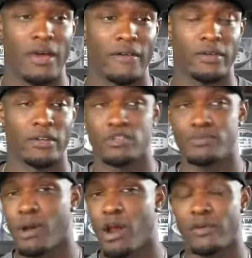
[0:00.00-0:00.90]
If you
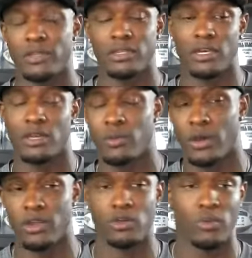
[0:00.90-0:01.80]
have an aspiring
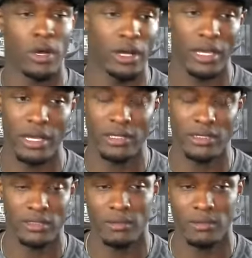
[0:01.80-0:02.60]
thing where you want to get